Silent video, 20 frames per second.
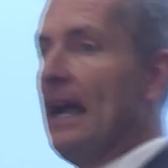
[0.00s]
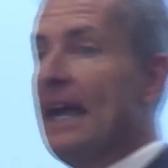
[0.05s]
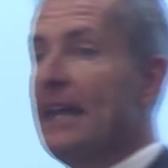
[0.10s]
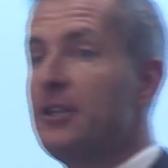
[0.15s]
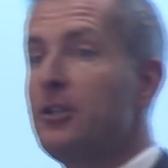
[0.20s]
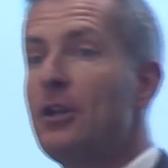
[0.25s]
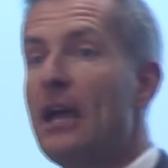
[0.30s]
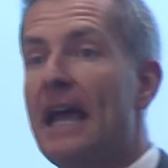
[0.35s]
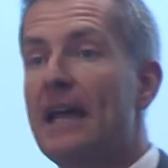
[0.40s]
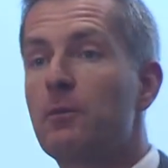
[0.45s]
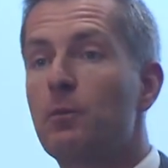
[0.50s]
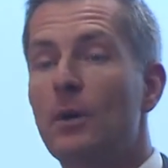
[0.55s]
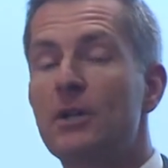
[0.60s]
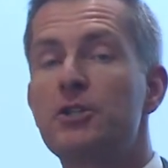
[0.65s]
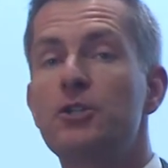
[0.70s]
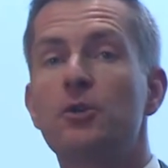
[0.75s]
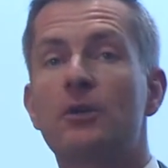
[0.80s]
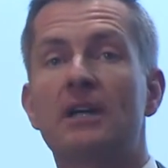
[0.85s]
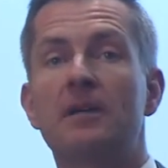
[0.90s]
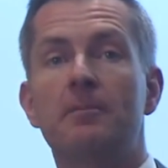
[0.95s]
and, and
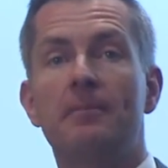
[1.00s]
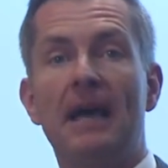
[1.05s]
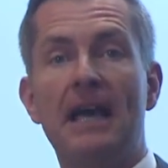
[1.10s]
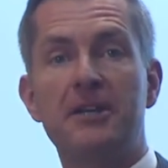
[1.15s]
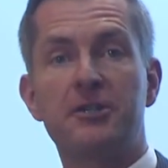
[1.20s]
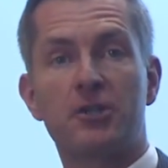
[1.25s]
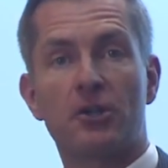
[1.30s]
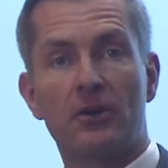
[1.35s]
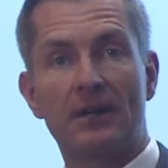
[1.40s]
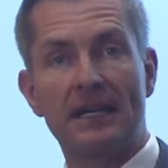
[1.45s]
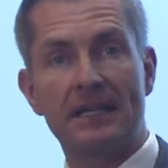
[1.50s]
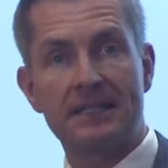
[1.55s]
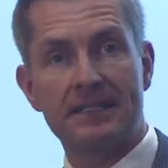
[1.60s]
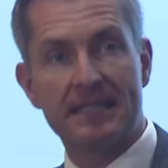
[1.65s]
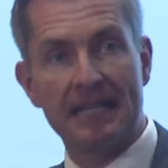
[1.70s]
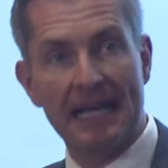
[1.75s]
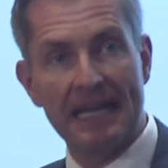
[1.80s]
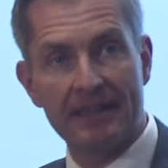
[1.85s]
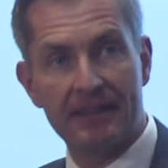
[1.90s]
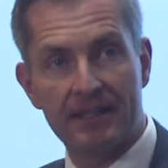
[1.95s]
what you can measure is
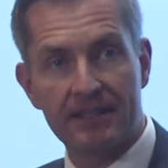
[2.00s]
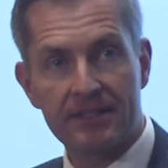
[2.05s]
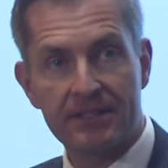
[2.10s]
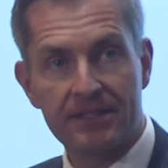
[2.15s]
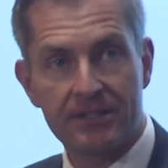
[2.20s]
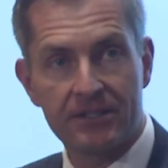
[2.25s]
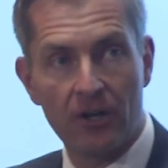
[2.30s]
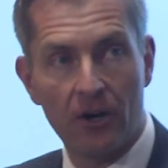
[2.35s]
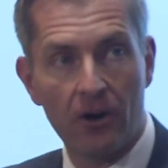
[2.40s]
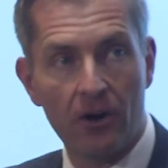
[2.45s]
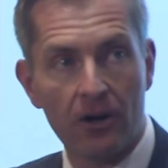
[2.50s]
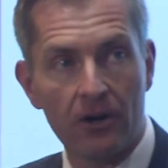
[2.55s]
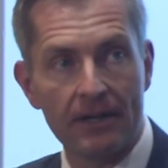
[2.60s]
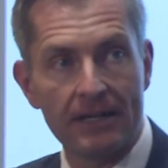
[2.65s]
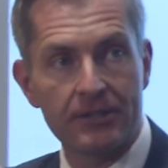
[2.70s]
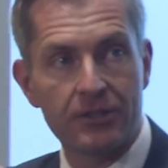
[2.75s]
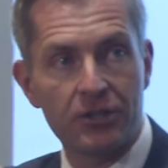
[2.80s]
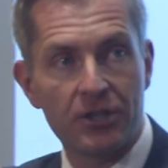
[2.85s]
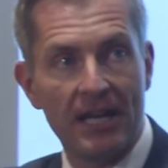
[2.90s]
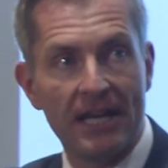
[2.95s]
that the star
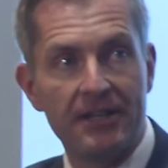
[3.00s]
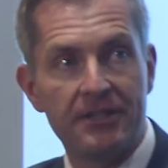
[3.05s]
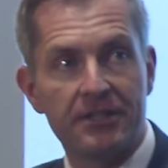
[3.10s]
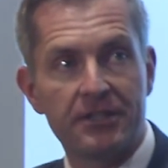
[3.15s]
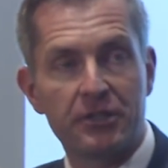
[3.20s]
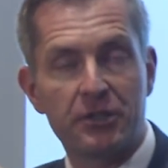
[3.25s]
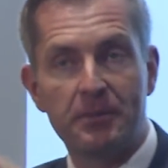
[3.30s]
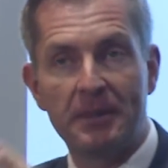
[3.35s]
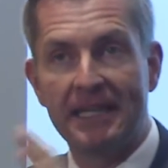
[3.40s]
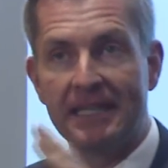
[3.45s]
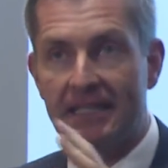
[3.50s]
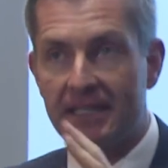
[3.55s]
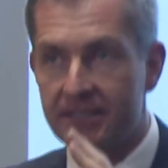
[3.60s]
is changing speed.